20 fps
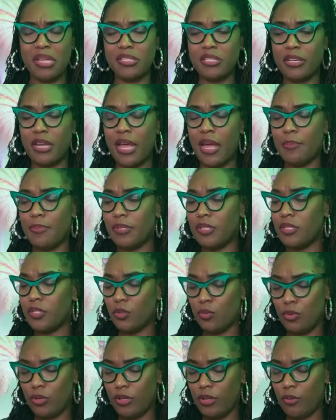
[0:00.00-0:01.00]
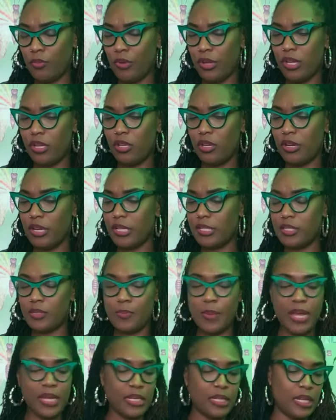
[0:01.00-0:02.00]
It's going to happen sooner than what you're
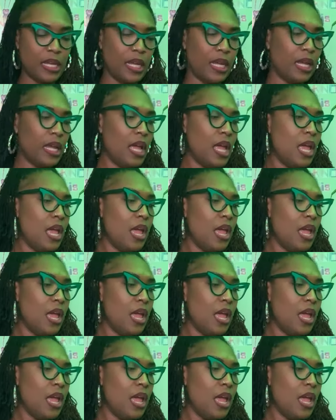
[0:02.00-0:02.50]
expecting.